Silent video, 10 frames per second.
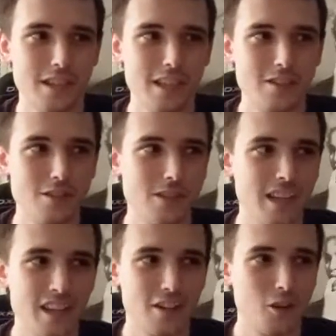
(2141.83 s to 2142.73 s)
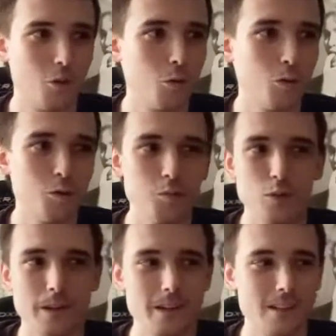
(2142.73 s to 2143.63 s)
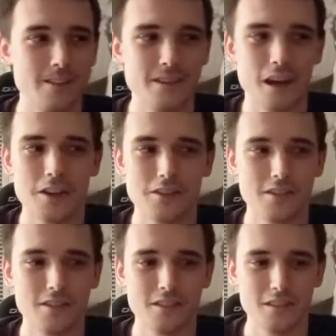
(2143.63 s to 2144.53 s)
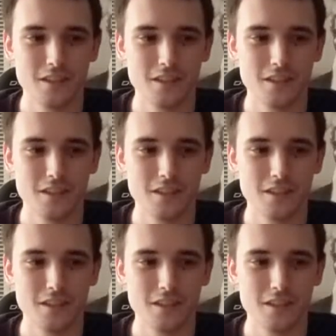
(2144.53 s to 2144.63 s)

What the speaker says: And he's just like a cold-blooded assassin